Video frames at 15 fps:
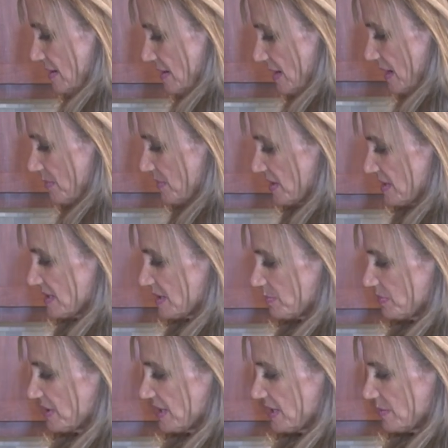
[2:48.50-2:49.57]
I'm going to
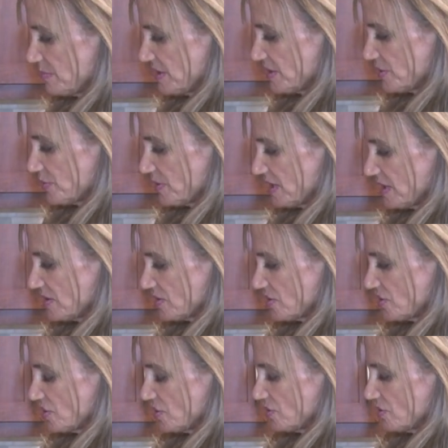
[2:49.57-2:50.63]
split it between
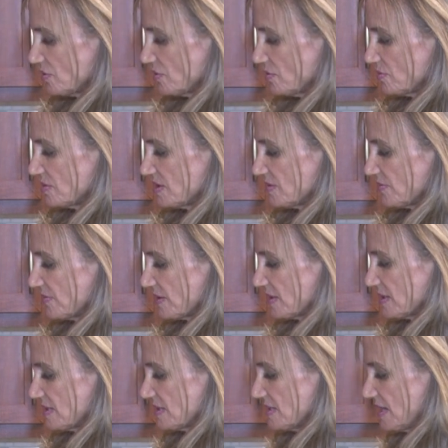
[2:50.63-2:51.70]
2 different
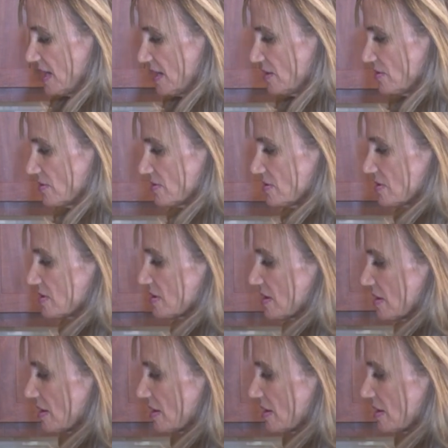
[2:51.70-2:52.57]
containers,